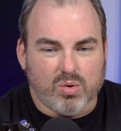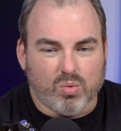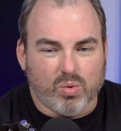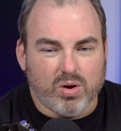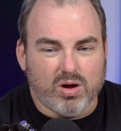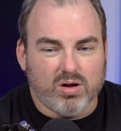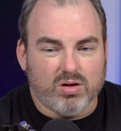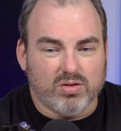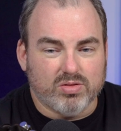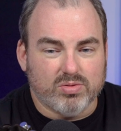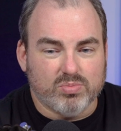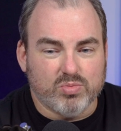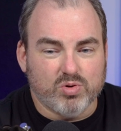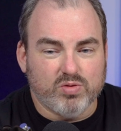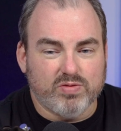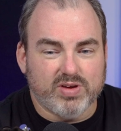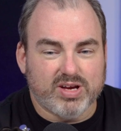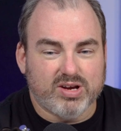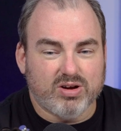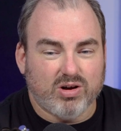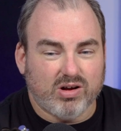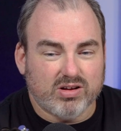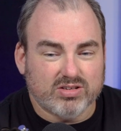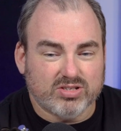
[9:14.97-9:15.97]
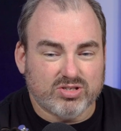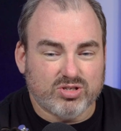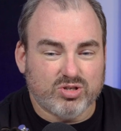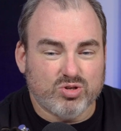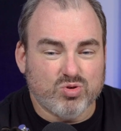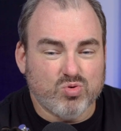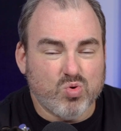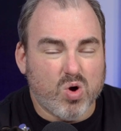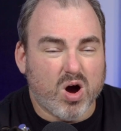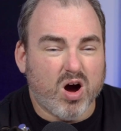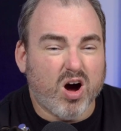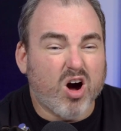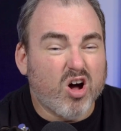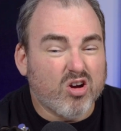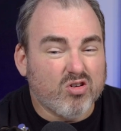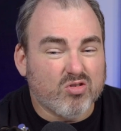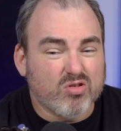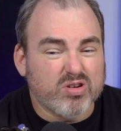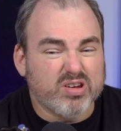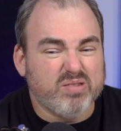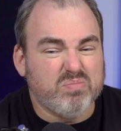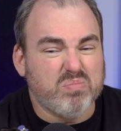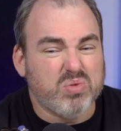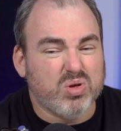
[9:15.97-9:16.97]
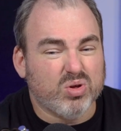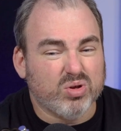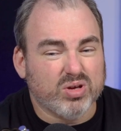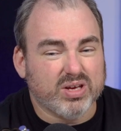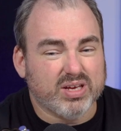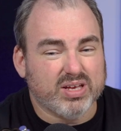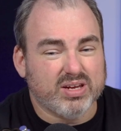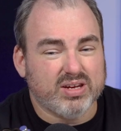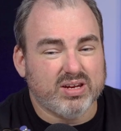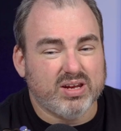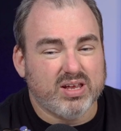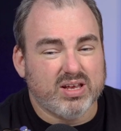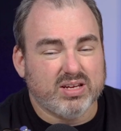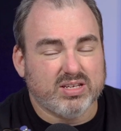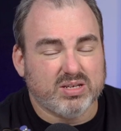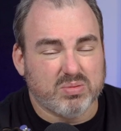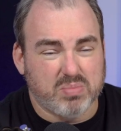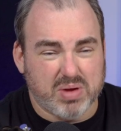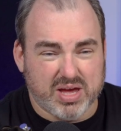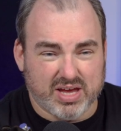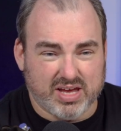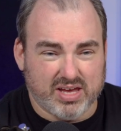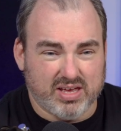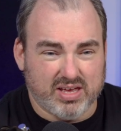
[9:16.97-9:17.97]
Well, the movie cost $200 million to make